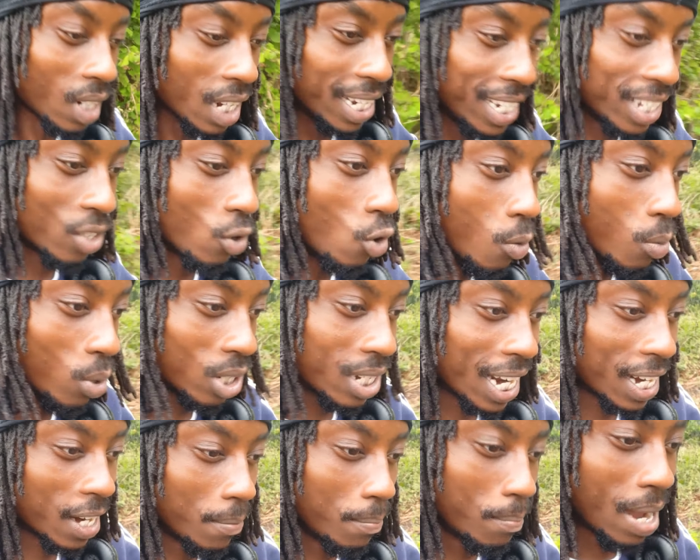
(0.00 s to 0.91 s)
it's almost
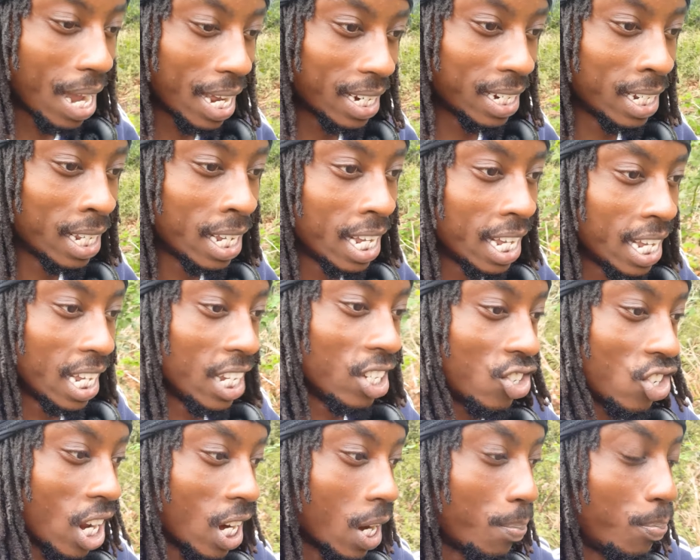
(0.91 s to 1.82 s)
like the man is
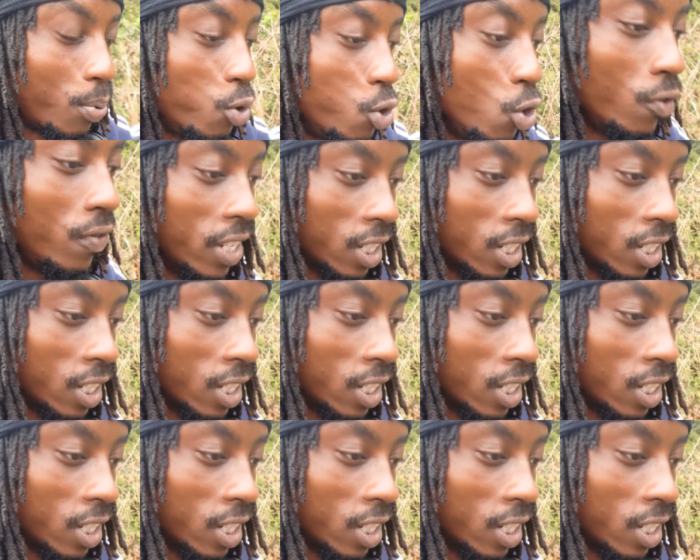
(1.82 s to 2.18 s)
trying to prove